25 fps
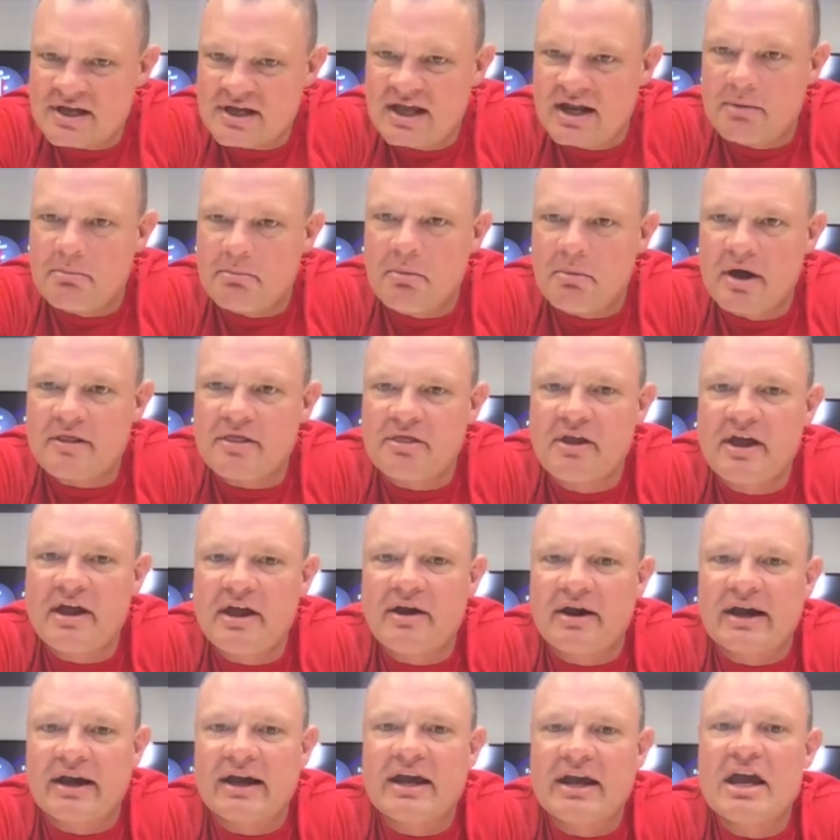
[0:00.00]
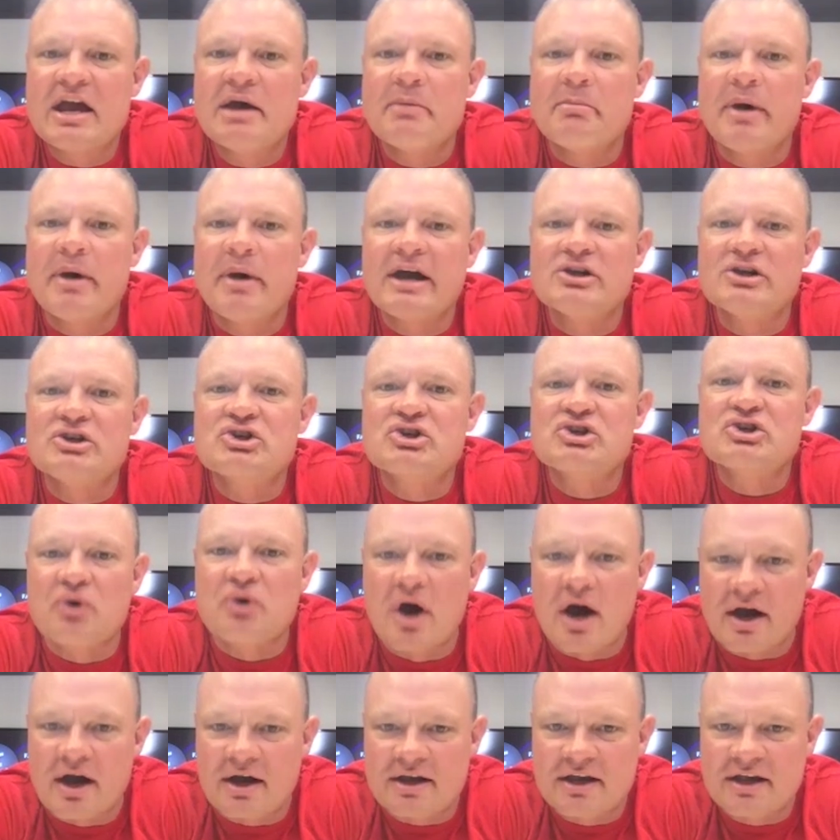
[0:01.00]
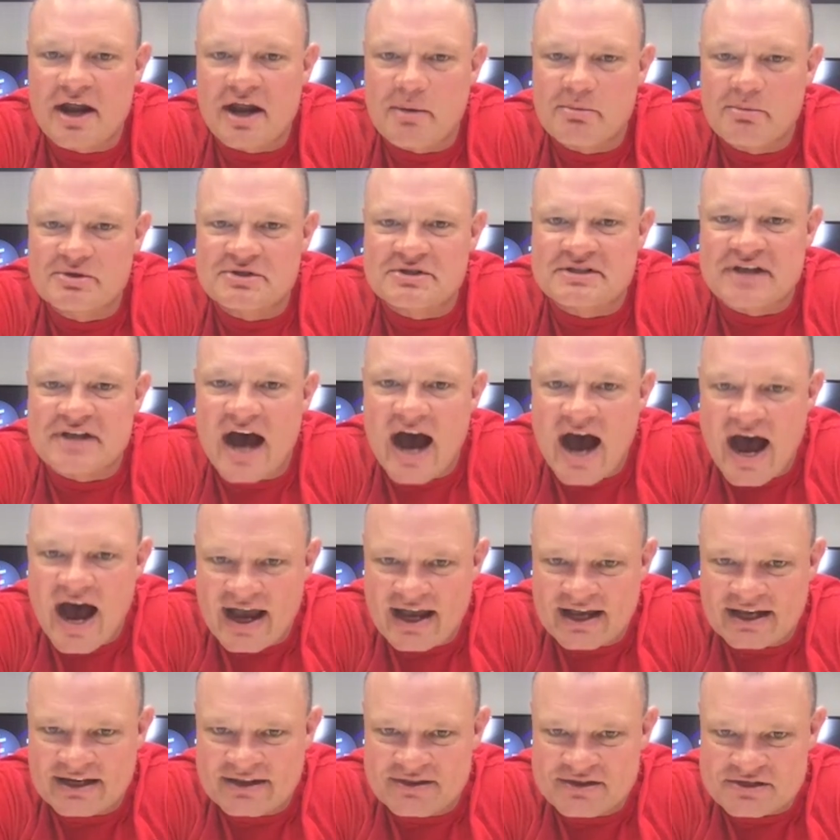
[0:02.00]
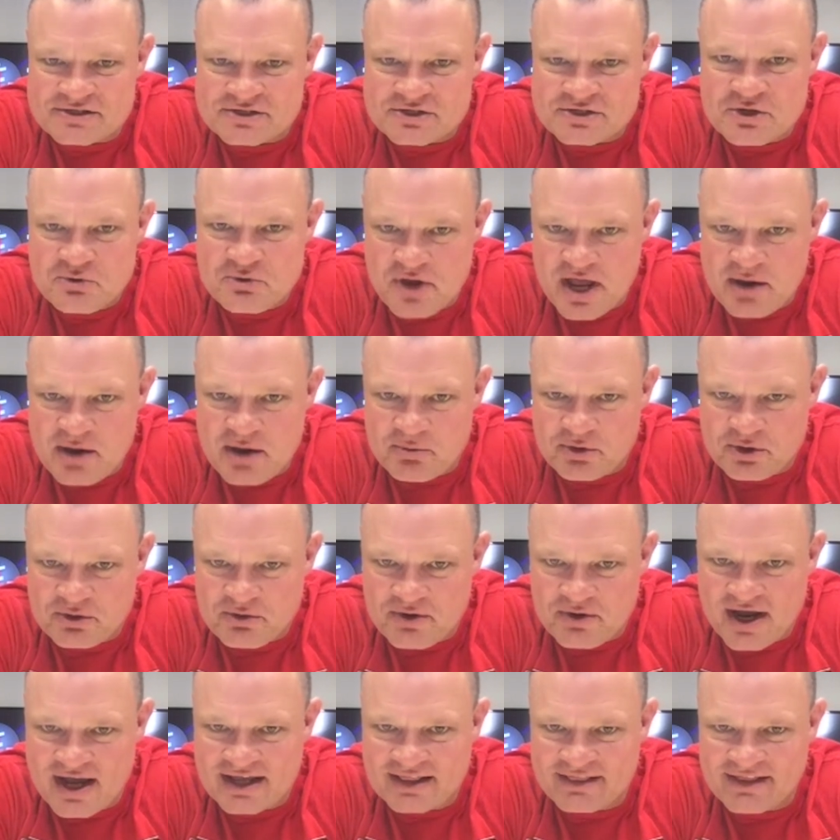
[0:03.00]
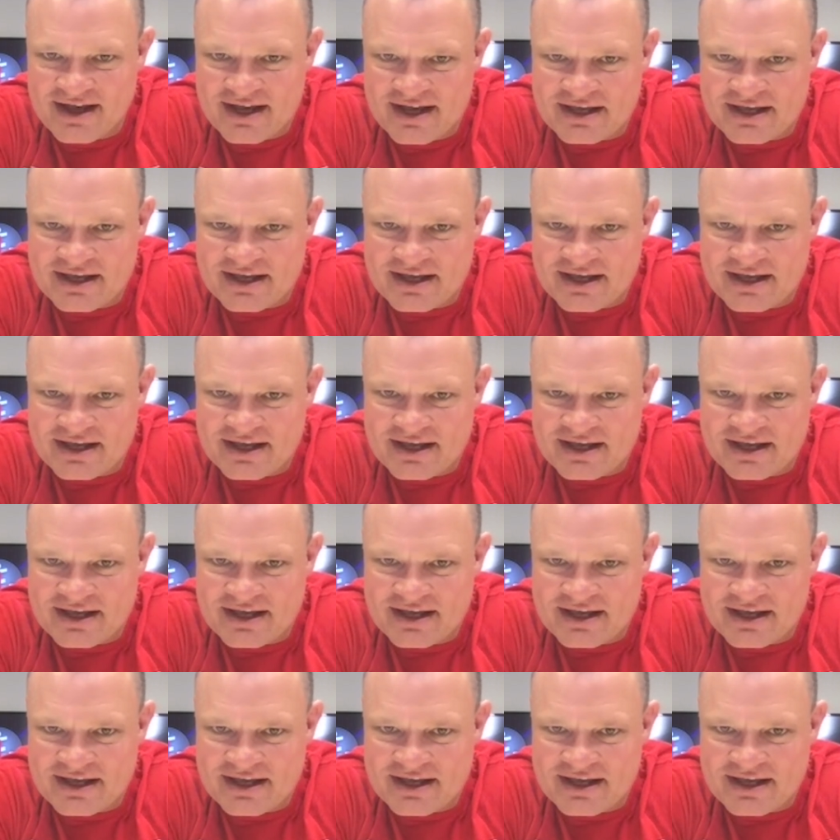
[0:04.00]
And a month later, I got hit by a truck and almost died in this new neighborhood, right?